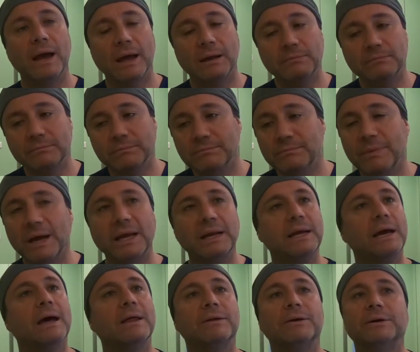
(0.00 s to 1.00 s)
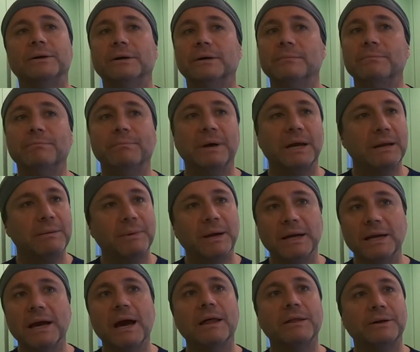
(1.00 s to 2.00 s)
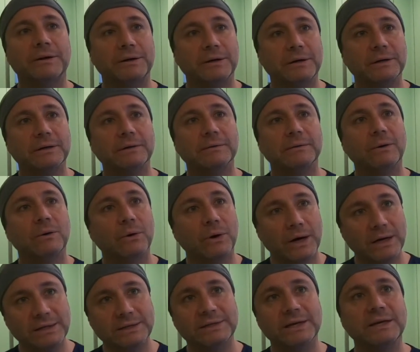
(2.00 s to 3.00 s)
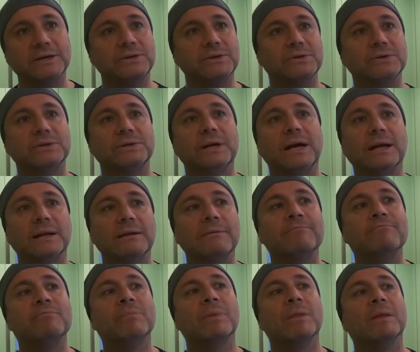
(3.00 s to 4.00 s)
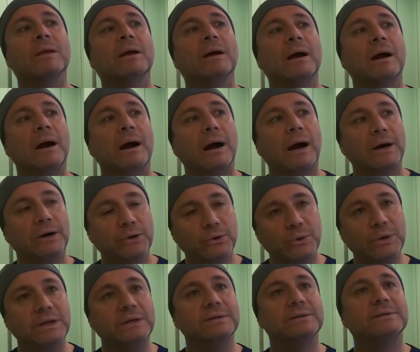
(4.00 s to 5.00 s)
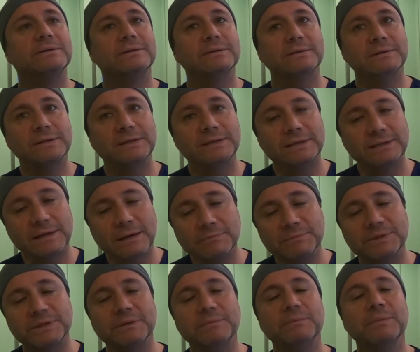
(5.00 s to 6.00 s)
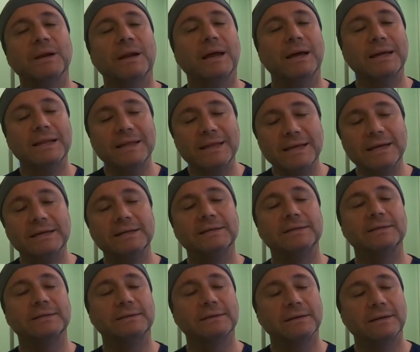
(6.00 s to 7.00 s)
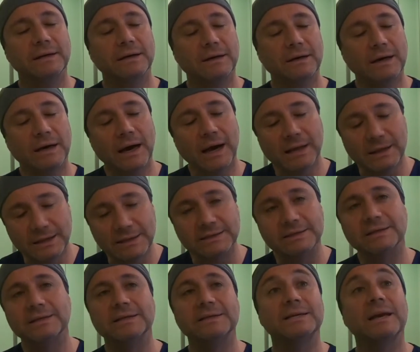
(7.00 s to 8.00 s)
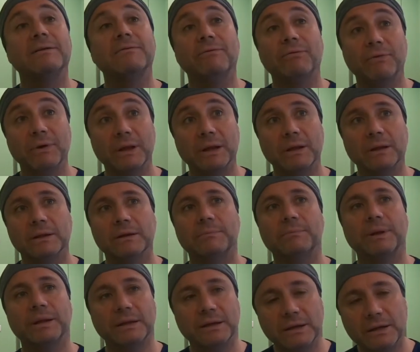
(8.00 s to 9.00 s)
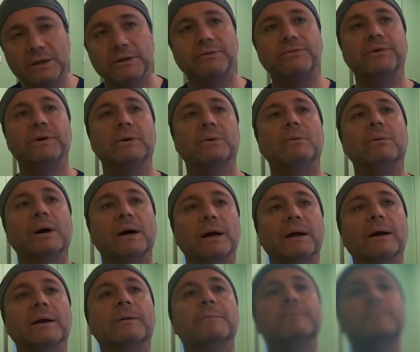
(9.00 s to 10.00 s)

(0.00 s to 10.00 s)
and many other organizations that are doing something like this, at least in the same field, but in a different way.